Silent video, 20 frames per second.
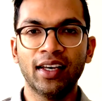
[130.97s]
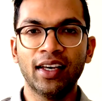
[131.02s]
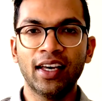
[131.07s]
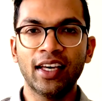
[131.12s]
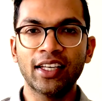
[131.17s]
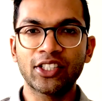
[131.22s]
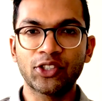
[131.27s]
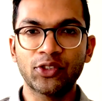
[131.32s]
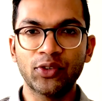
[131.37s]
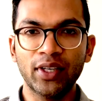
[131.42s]

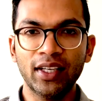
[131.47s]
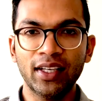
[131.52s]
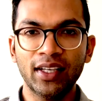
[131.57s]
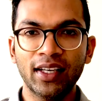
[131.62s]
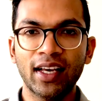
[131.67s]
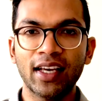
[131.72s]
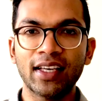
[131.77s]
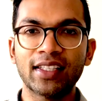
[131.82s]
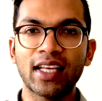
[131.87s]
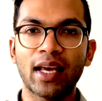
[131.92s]
History,
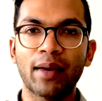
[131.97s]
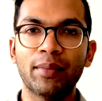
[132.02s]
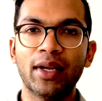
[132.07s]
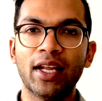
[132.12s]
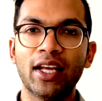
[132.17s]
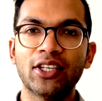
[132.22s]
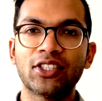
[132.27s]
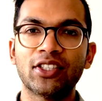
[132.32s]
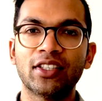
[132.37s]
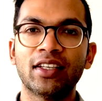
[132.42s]

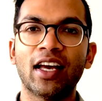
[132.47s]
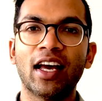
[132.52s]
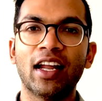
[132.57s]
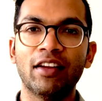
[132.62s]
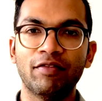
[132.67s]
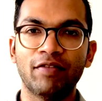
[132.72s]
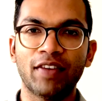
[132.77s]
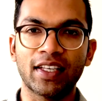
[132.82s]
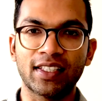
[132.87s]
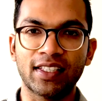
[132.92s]
examination, and
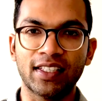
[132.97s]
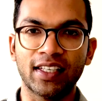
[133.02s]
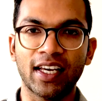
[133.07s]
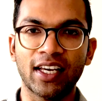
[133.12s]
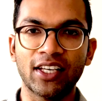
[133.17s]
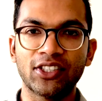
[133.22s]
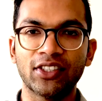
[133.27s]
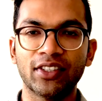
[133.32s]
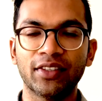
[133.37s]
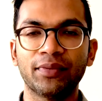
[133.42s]

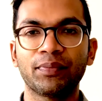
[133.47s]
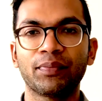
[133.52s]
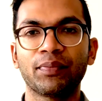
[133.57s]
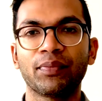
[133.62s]
investigation.